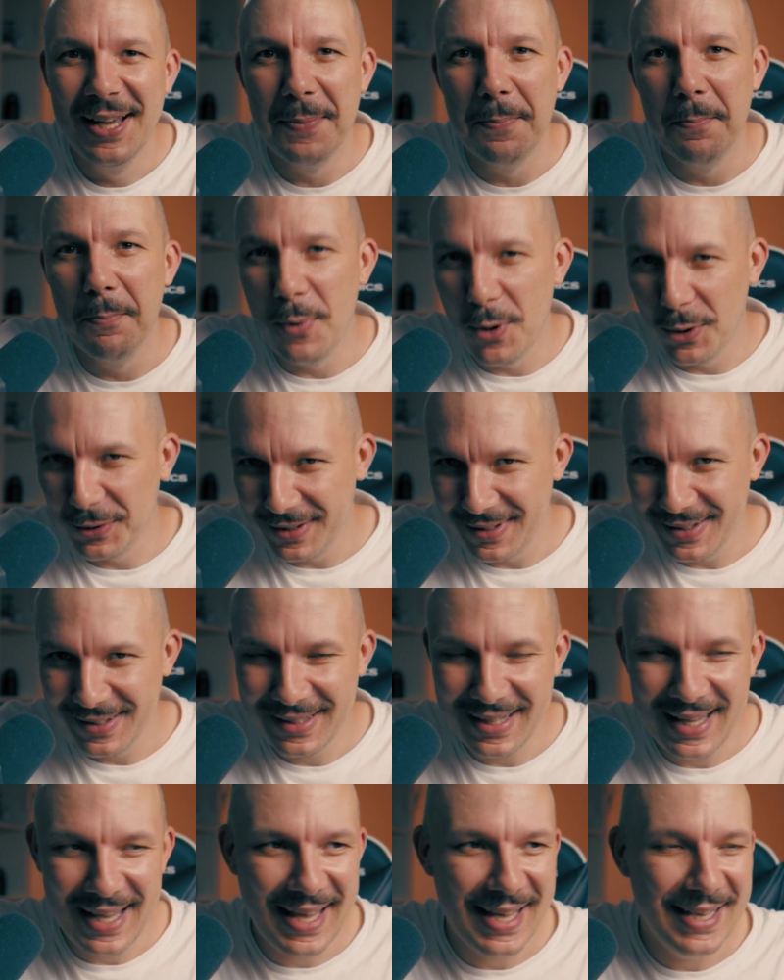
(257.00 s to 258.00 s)

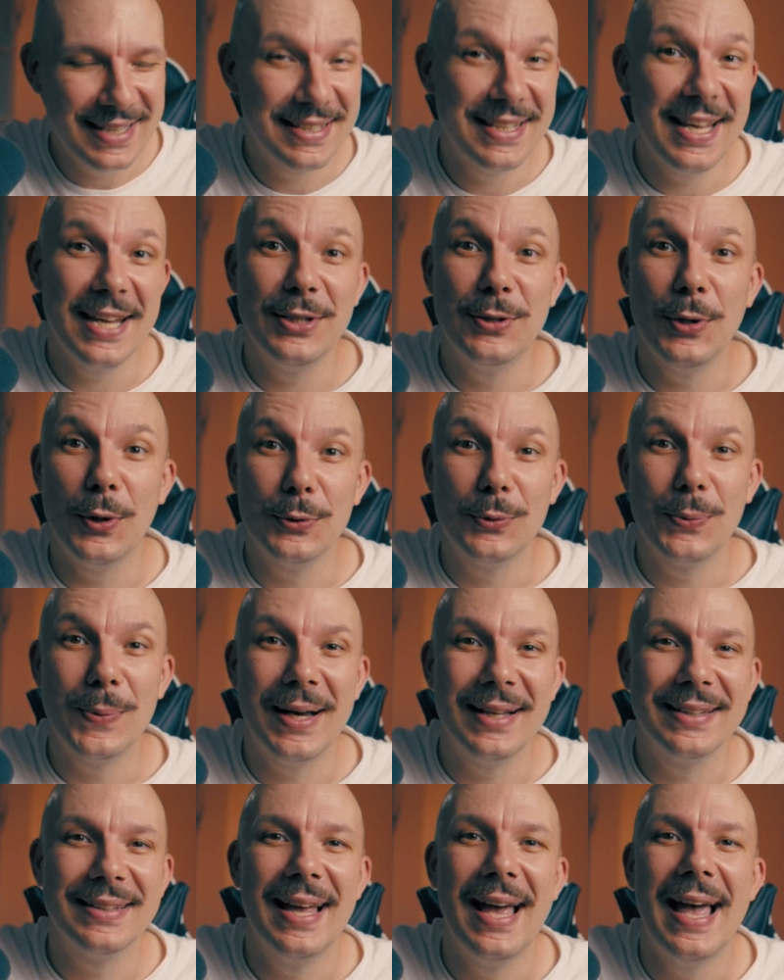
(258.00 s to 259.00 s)
model, and they don't
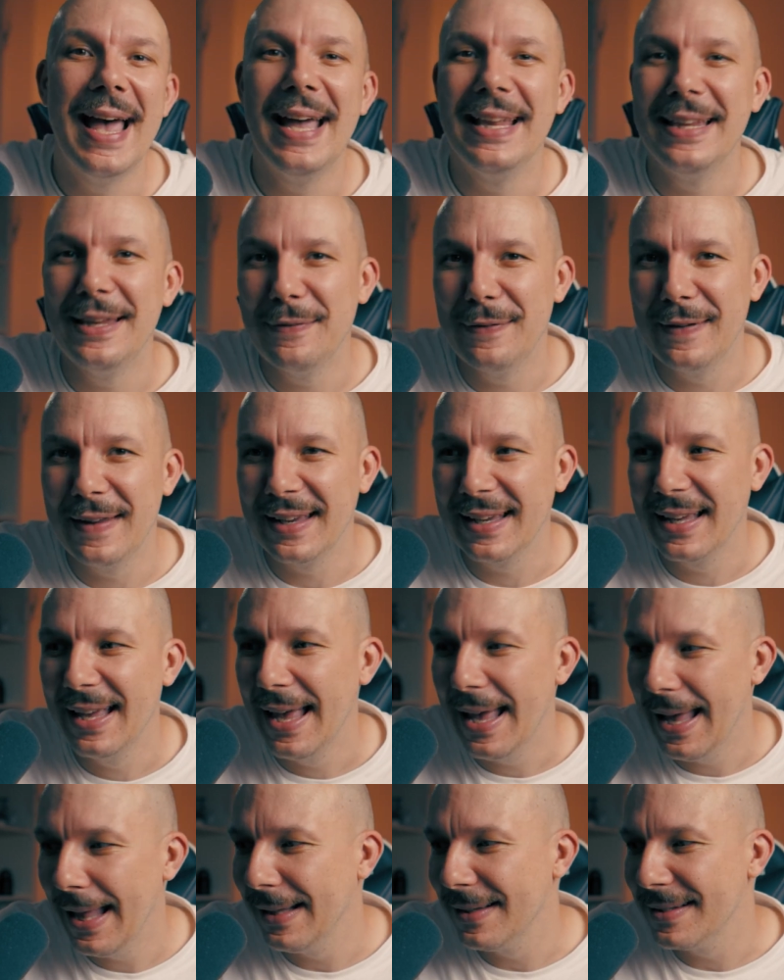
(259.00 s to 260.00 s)
want anything
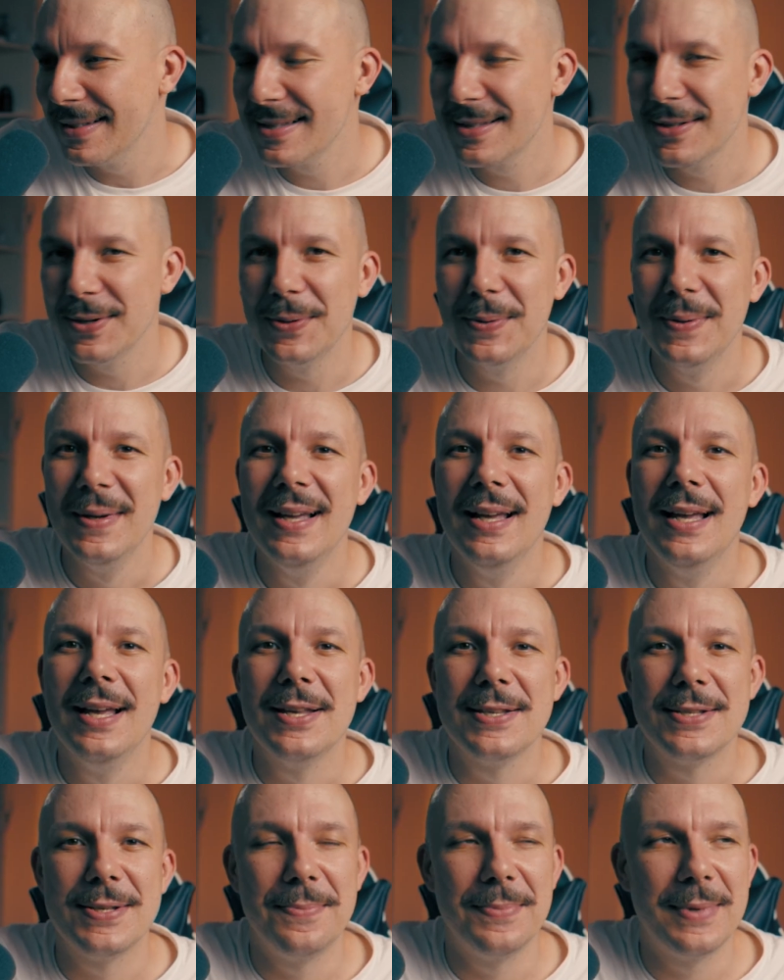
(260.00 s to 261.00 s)
else. So
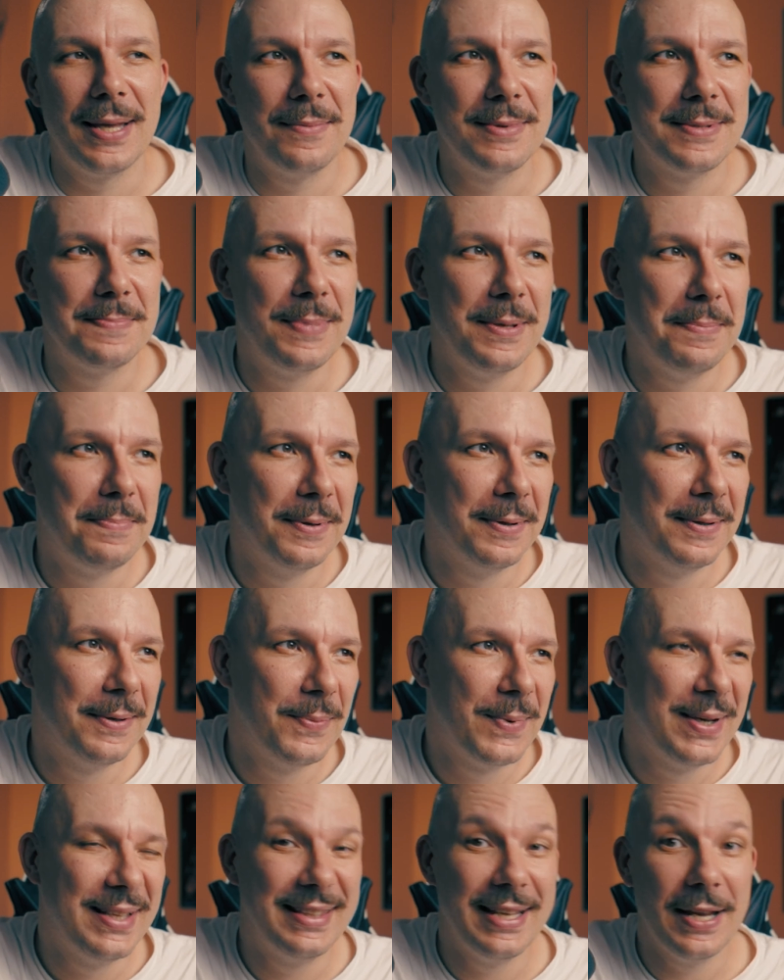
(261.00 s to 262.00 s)
sometimes people,
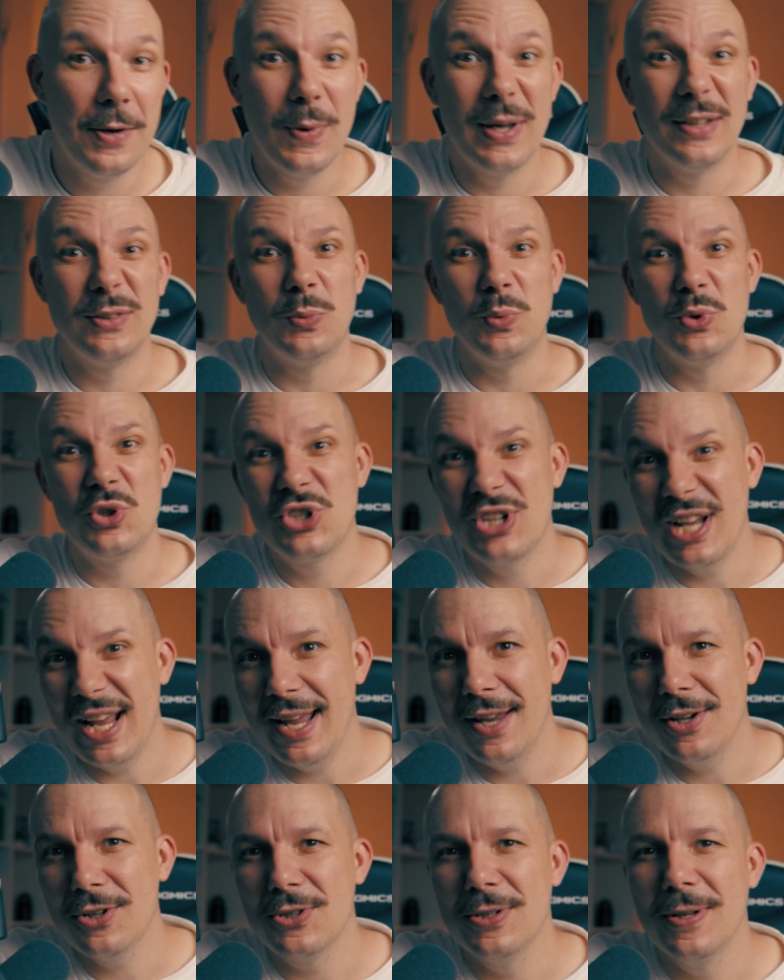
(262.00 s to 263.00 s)
when they want to
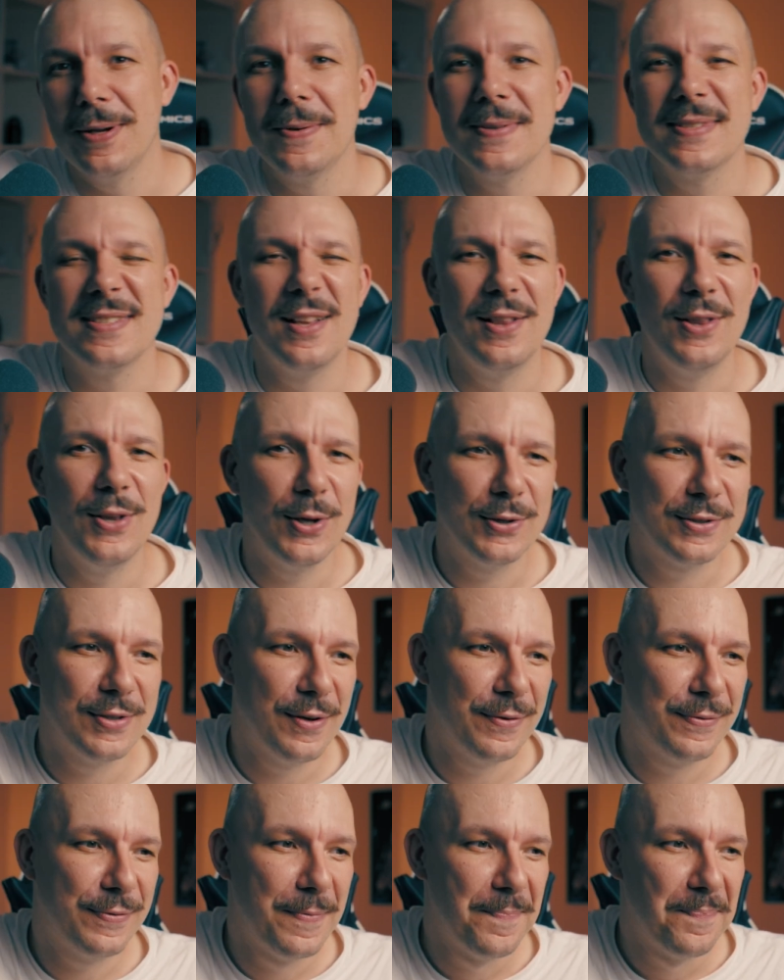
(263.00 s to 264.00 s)
change, there is a lot
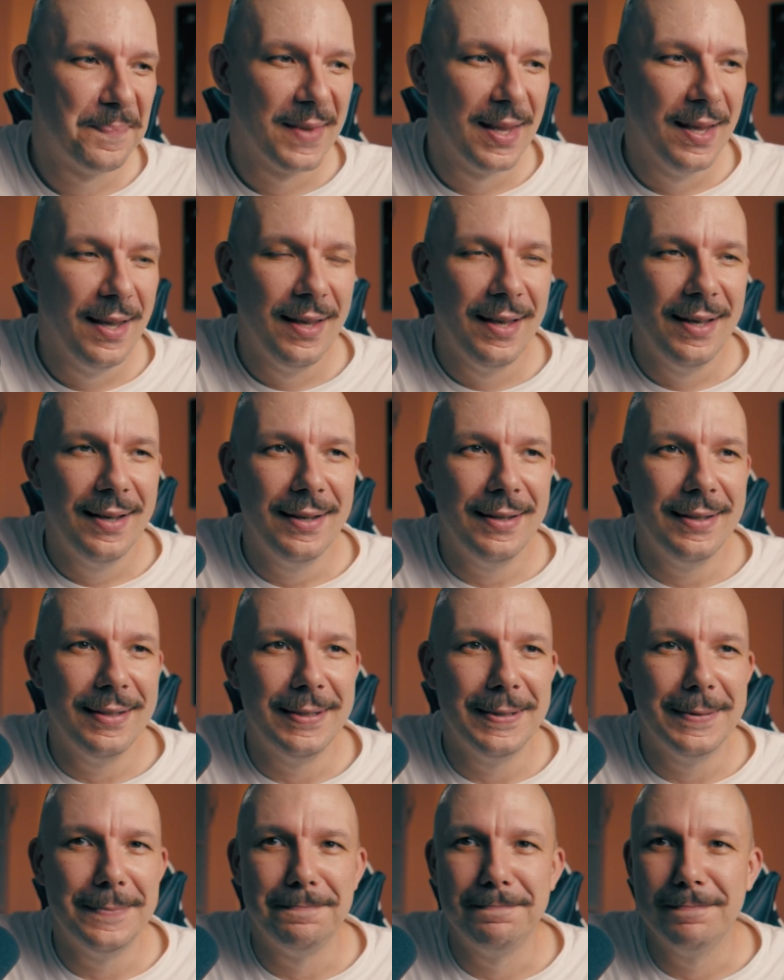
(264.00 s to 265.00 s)
of
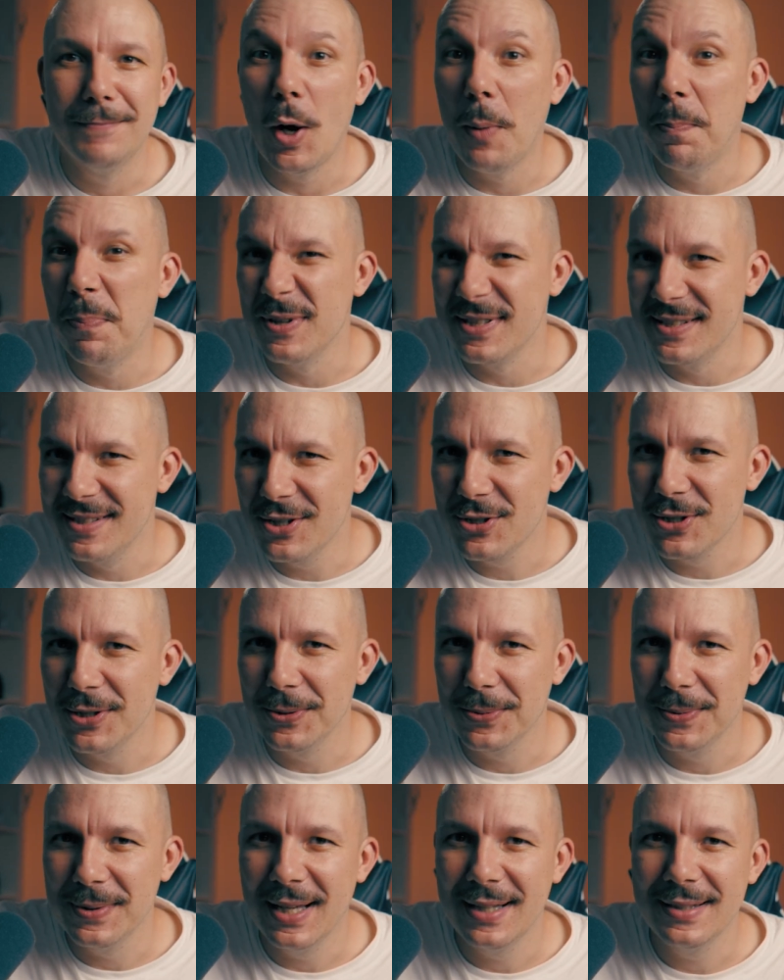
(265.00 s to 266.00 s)
opposition
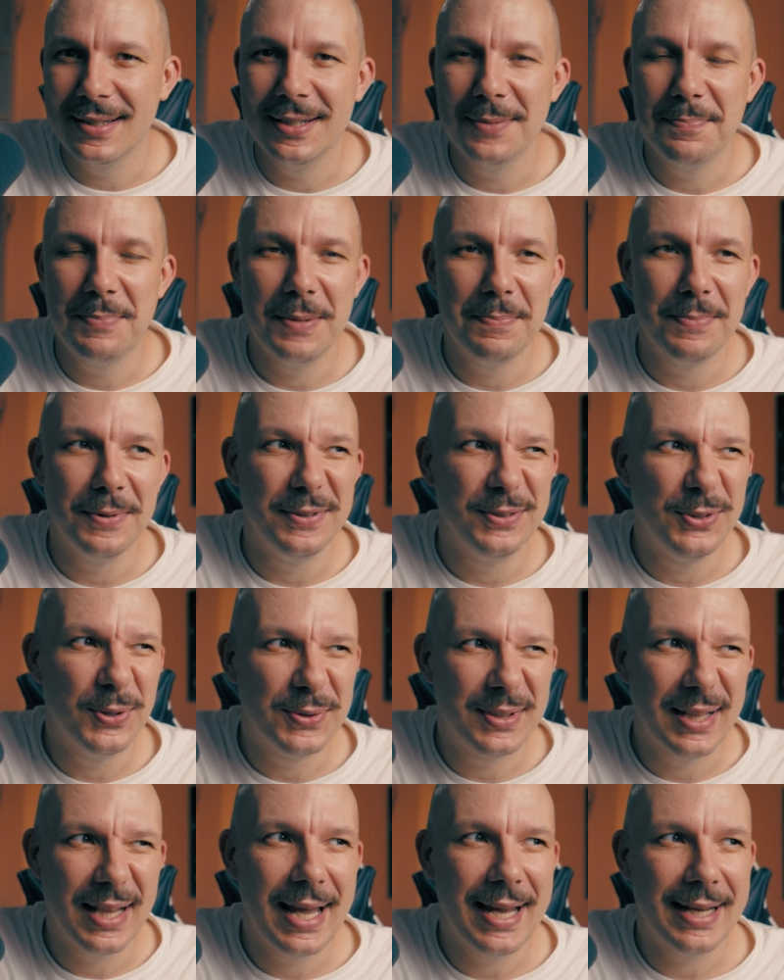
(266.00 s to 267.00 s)
to that, and people
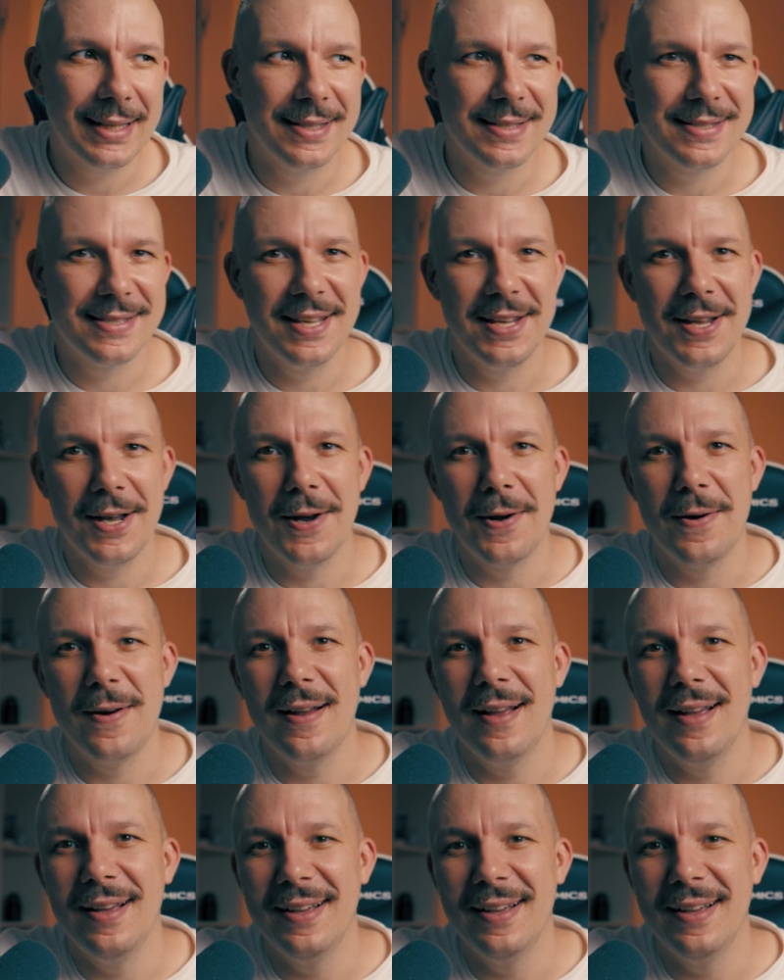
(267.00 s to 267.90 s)
don't like this. They are